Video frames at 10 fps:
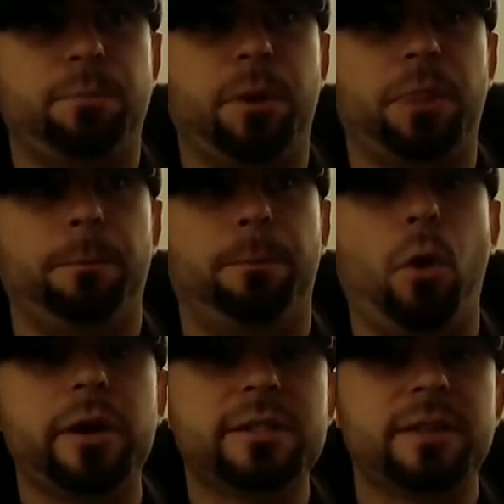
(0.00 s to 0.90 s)
but the
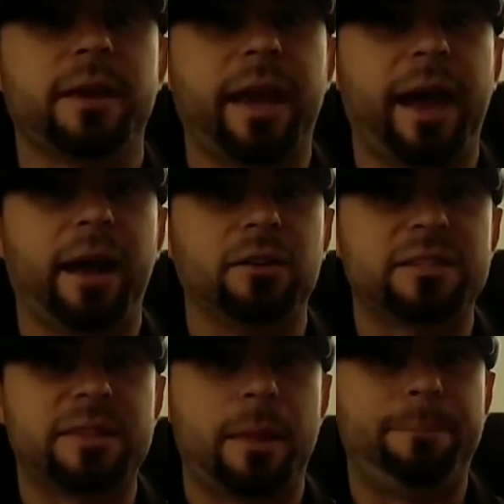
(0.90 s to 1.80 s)
boys and the
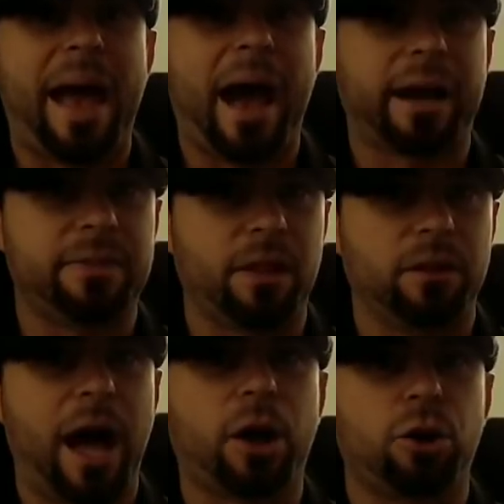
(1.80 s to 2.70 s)
gals in the back, in the
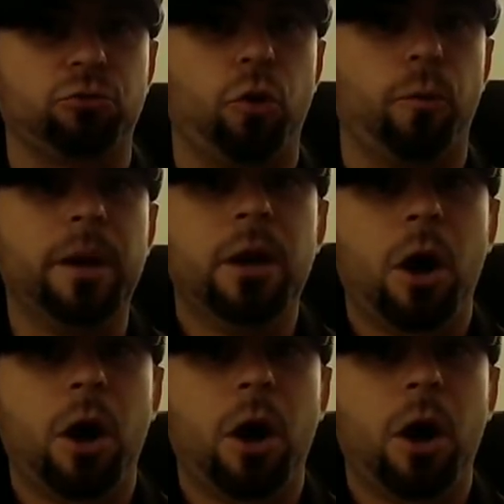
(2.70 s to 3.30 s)
locker room,